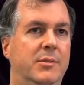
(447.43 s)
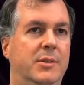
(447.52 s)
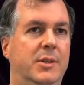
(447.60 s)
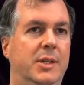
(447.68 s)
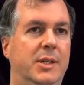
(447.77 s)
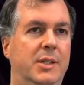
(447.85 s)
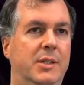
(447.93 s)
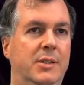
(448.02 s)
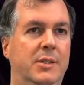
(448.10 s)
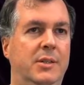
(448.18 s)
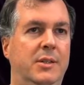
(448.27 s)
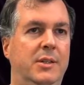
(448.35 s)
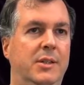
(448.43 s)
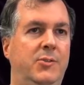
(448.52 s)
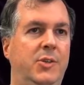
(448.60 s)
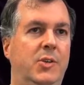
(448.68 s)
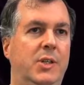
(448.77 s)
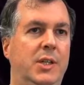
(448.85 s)
And
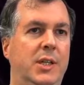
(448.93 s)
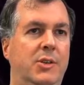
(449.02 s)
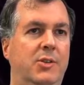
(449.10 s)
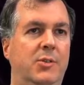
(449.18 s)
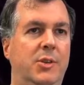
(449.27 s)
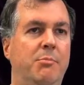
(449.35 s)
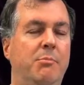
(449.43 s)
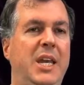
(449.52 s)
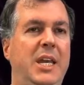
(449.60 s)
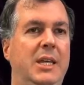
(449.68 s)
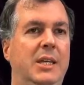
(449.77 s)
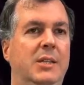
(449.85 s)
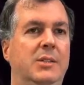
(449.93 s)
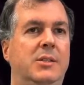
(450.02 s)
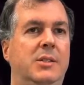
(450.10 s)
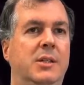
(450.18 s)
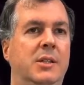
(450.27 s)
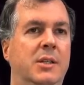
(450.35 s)
if you can get through the
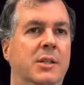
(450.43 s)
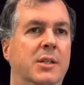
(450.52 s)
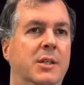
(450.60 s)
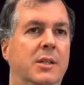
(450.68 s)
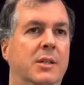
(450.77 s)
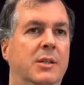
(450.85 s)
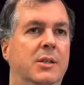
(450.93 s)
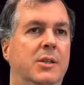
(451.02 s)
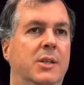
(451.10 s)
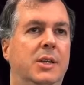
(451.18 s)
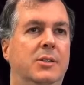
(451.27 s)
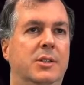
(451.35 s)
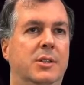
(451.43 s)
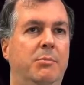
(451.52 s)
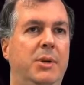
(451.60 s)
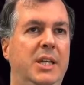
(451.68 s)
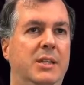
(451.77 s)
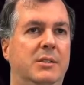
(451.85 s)
maze, you get to the
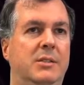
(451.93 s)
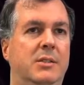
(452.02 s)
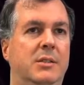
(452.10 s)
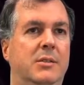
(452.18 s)
base.